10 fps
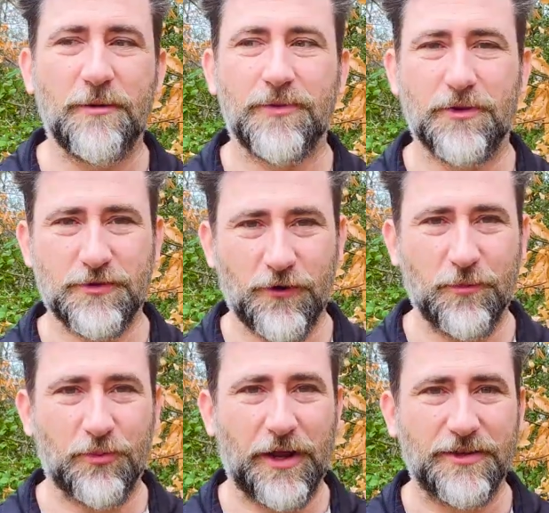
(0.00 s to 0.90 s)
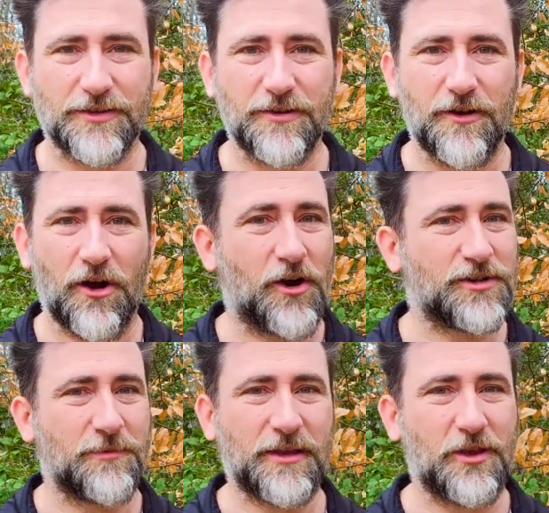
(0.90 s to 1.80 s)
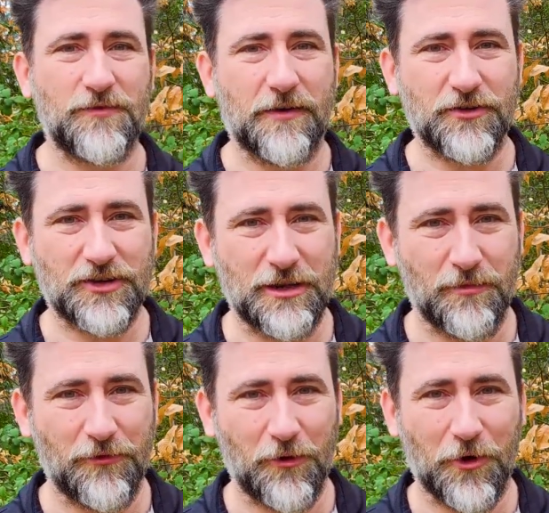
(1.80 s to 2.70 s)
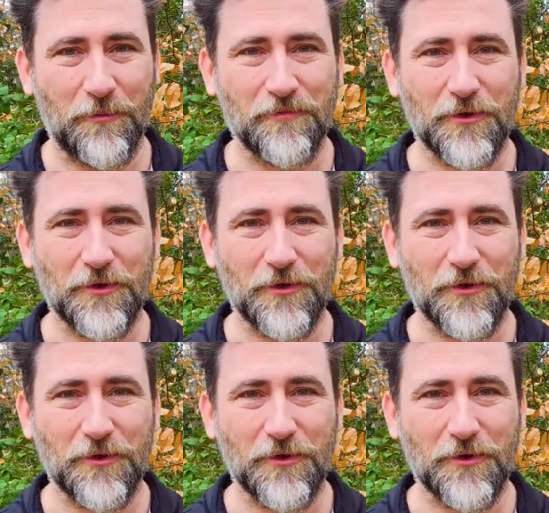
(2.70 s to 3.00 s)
but those footprints are something you've never seen before.